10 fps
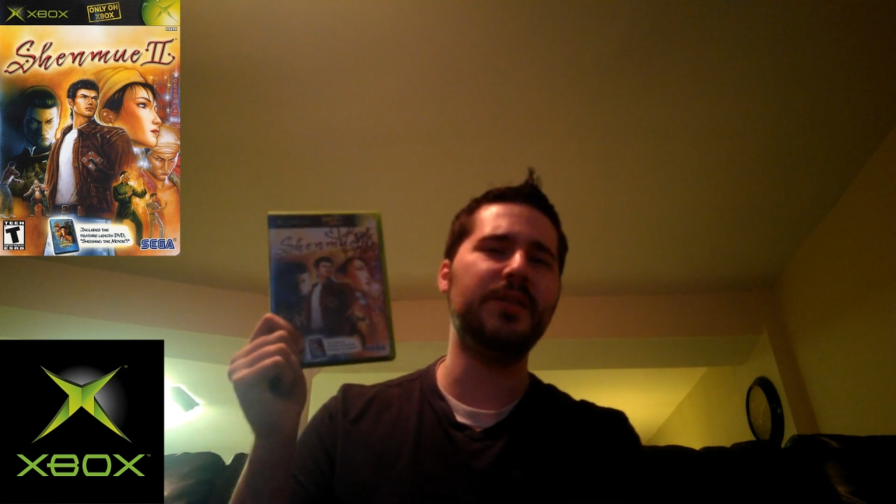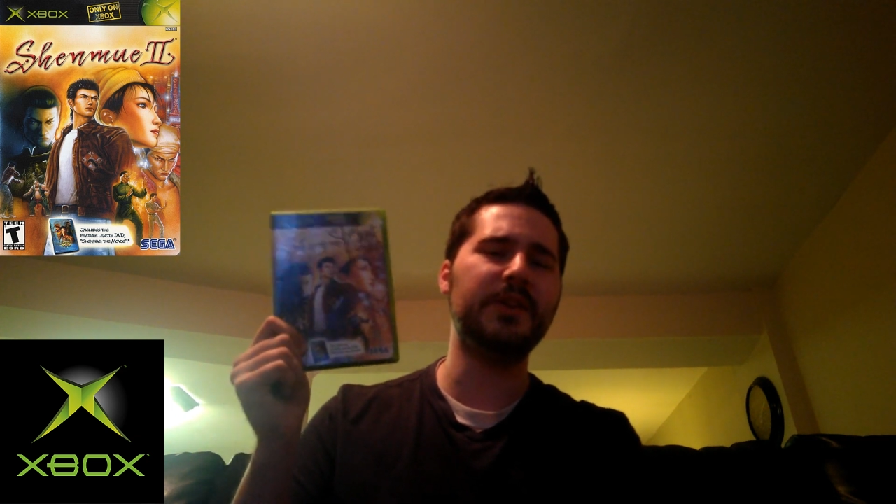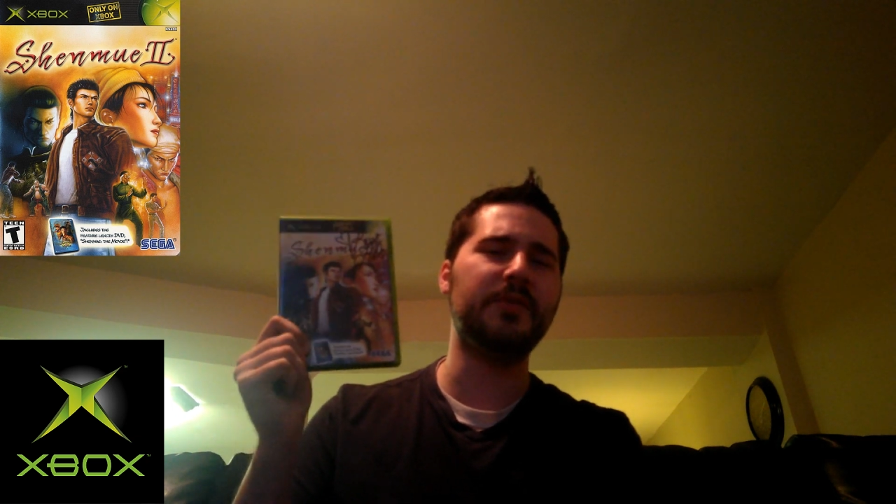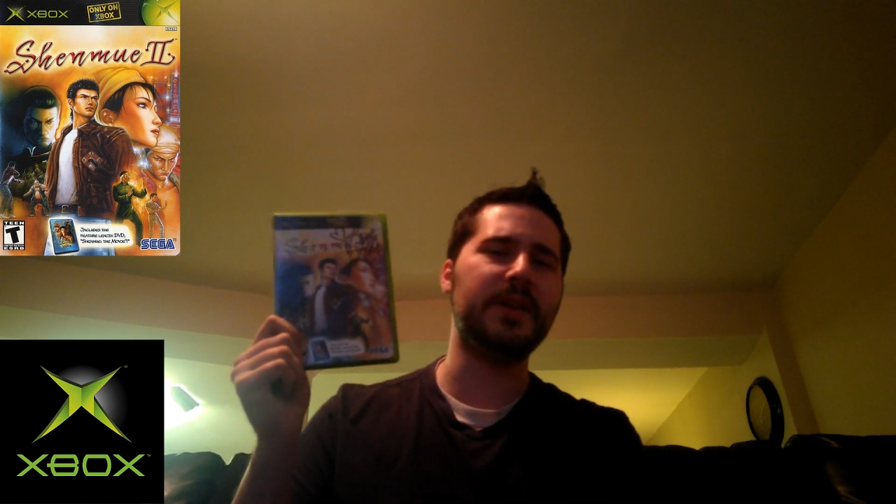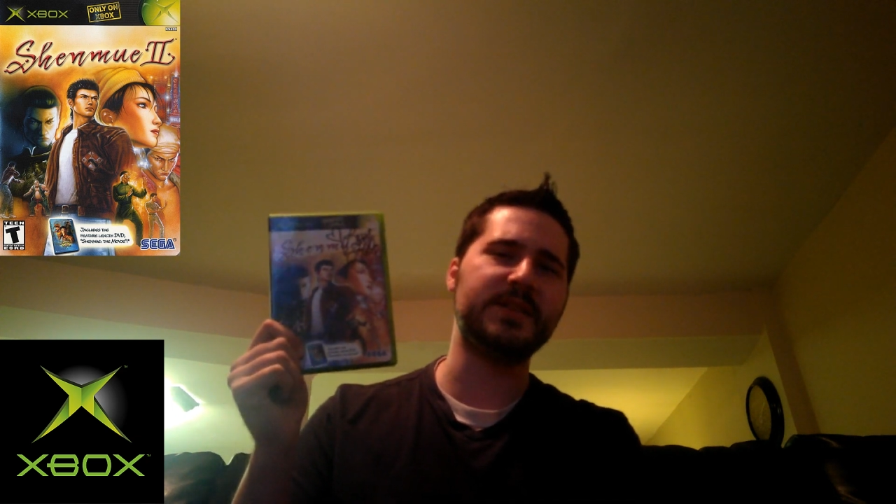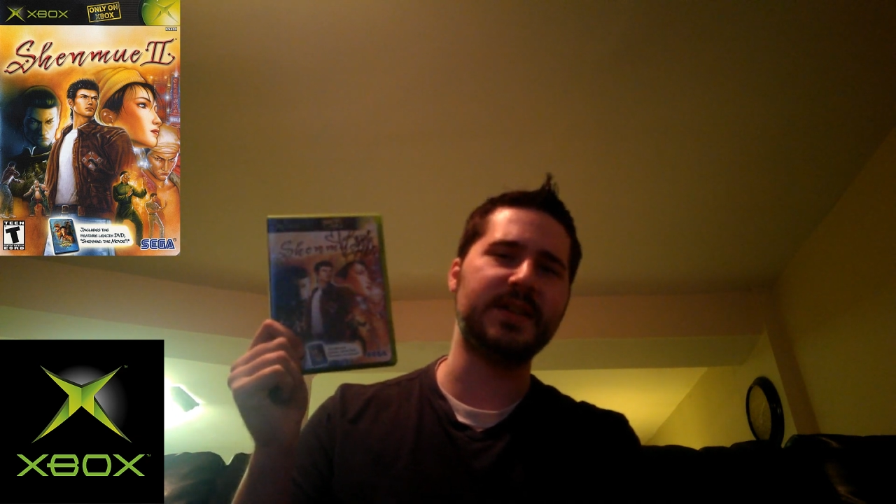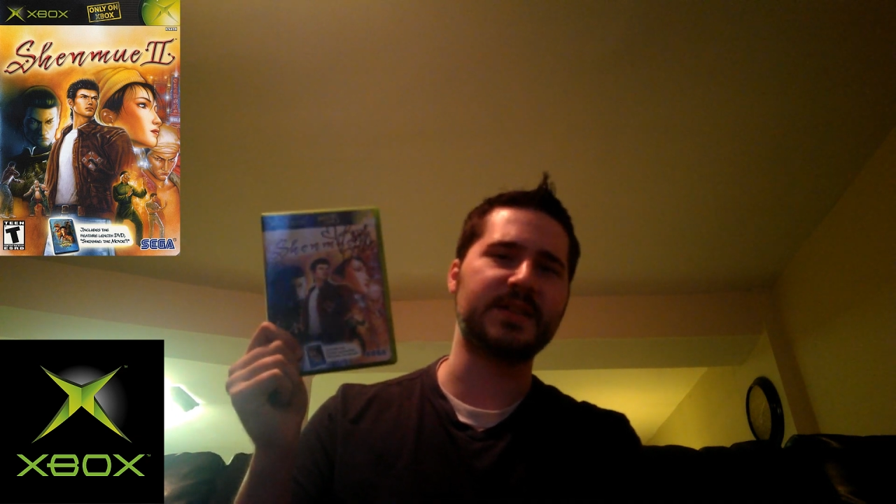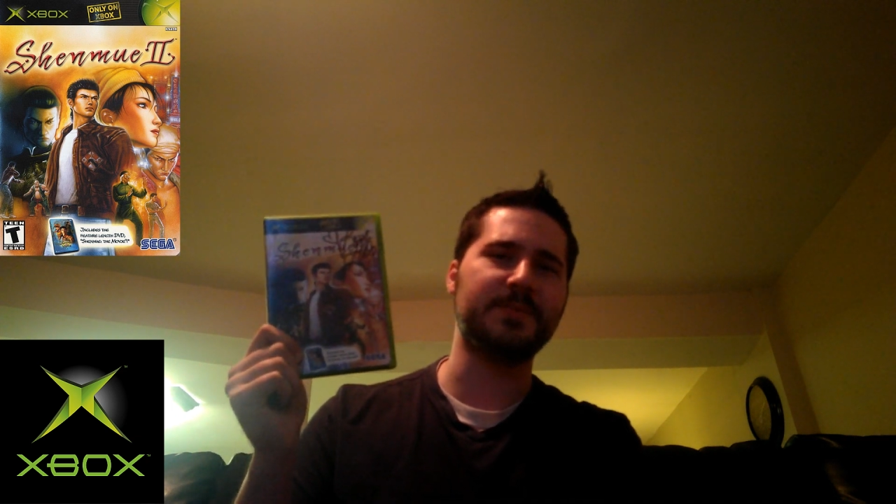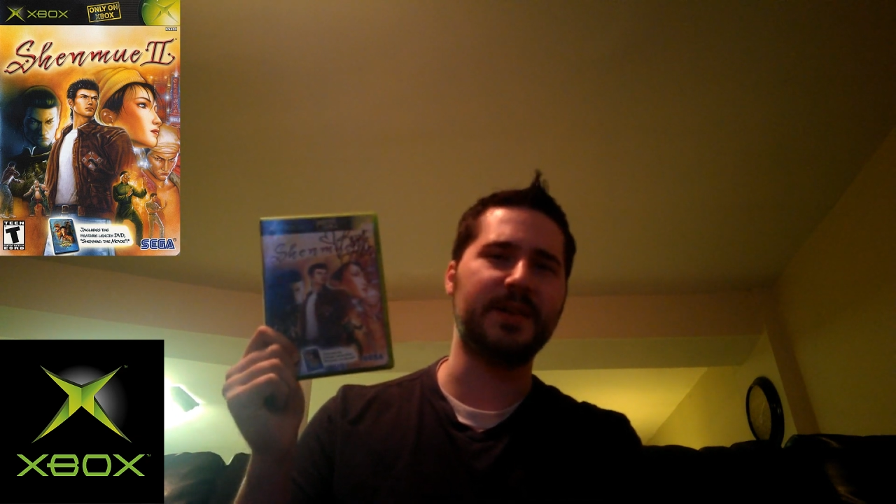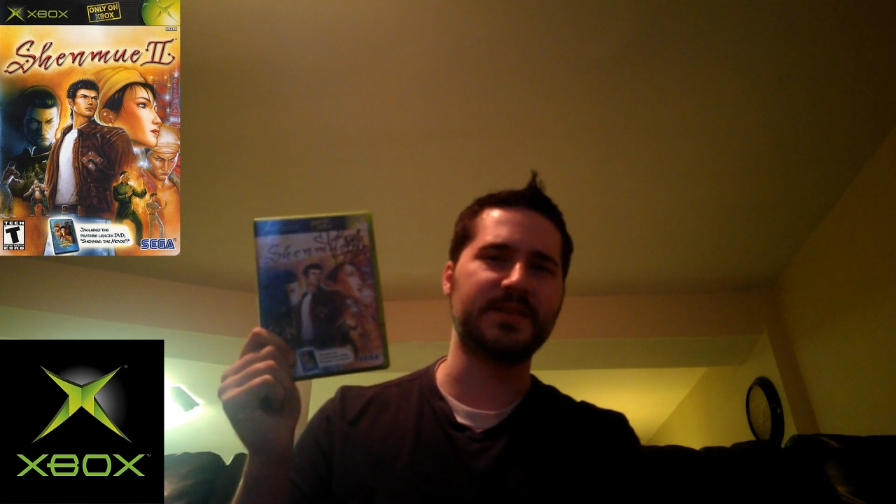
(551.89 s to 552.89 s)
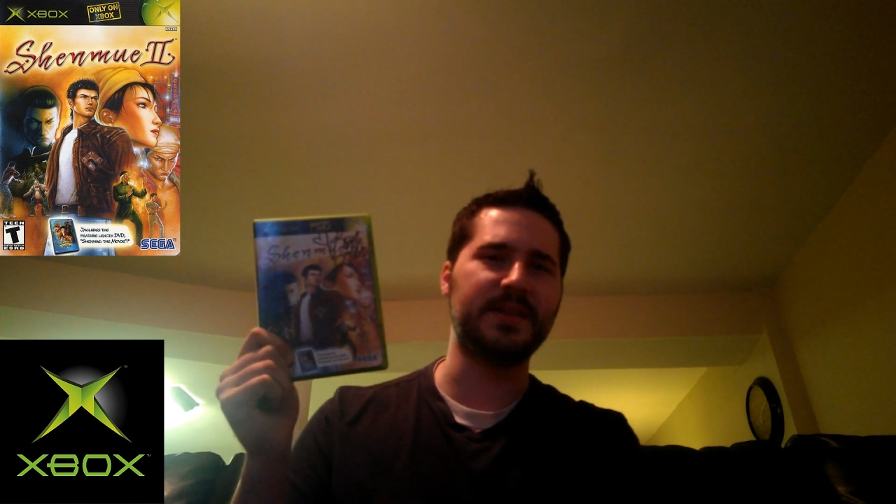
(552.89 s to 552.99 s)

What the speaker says: the greatest Xbox